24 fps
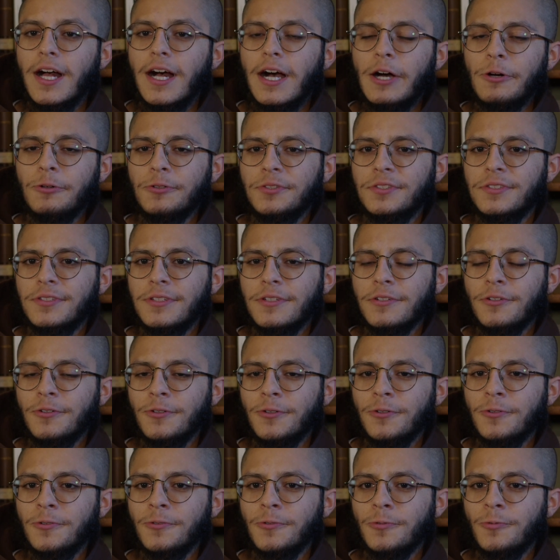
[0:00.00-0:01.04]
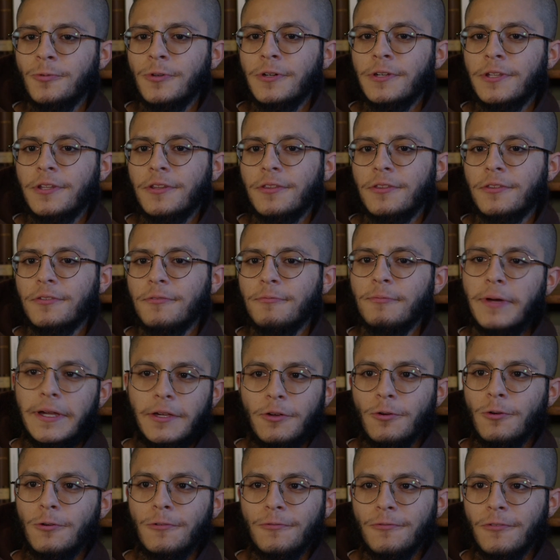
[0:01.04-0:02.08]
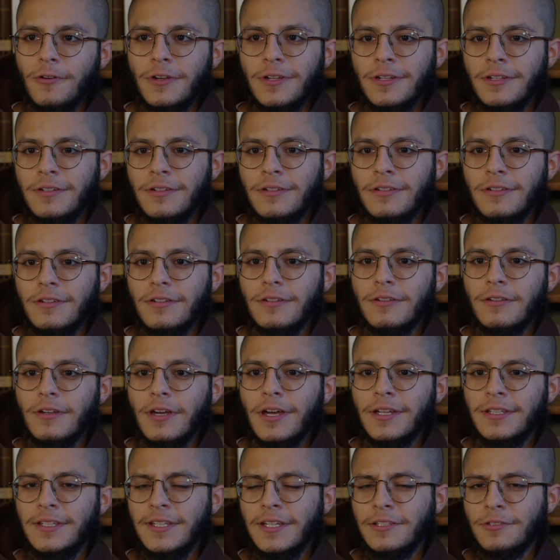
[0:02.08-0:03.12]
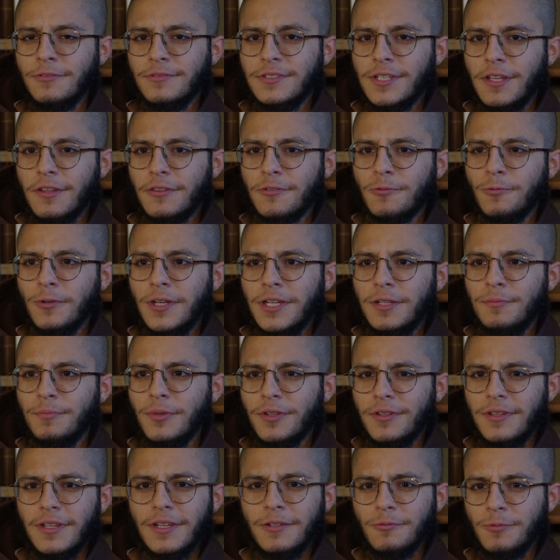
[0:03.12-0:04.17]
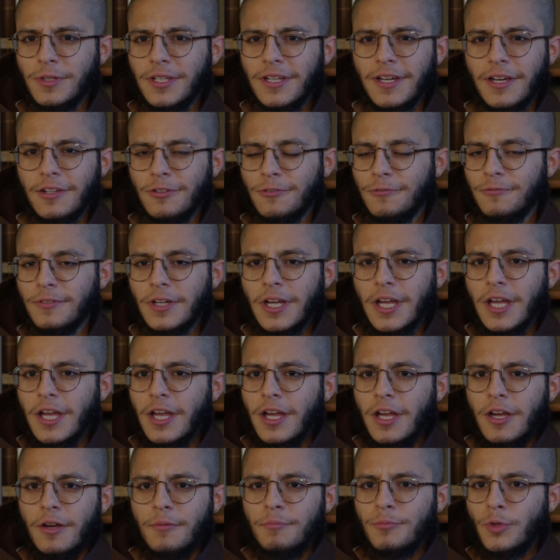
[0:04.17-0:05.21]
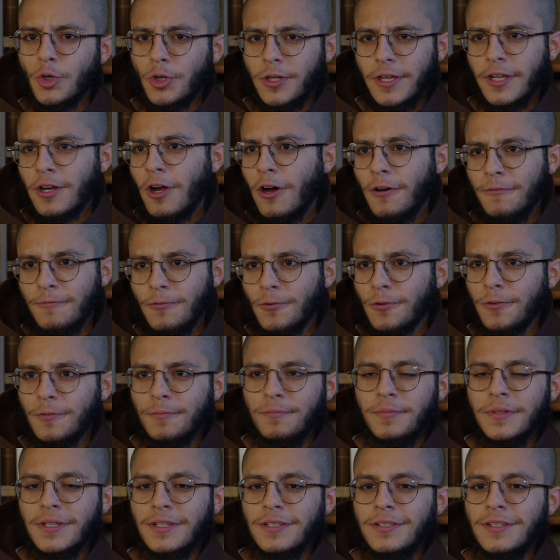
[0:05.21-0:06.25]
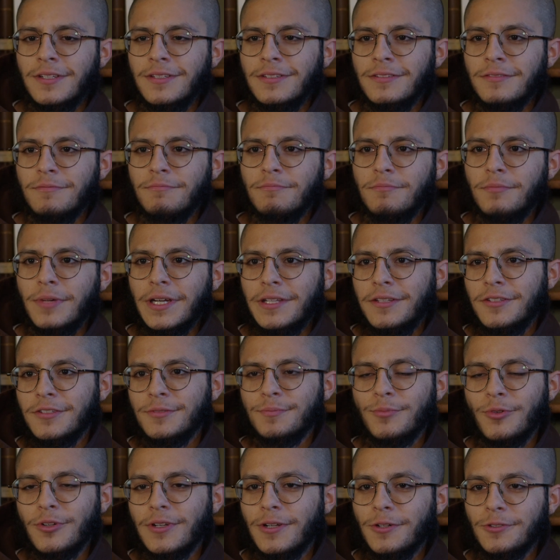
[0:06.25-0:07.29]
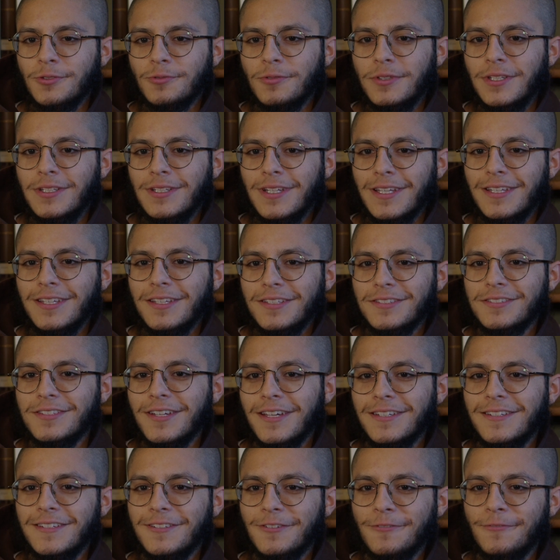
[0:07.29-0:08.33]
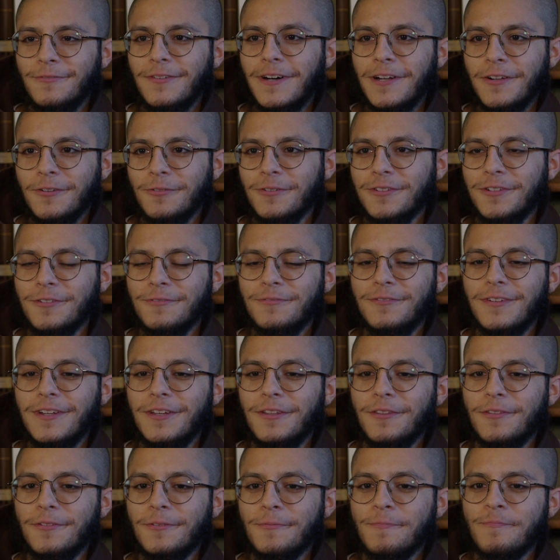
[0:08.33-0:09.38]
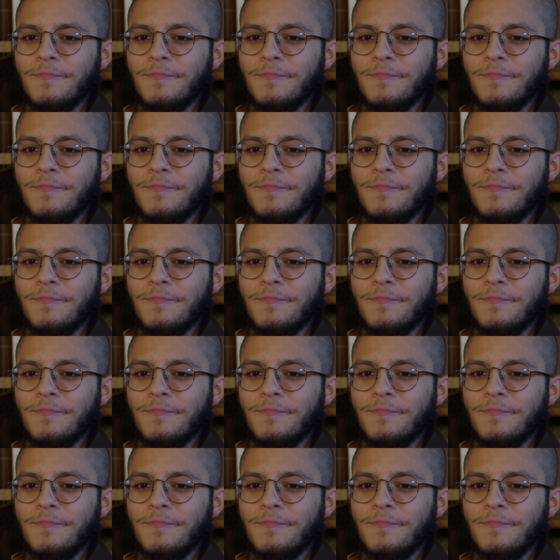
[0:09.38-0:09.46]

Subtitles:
I was still with my girlfriend at the end of 10th grade, but then we kind of broke it off for a bit, and by this point, I was really like excited on fire with the faith.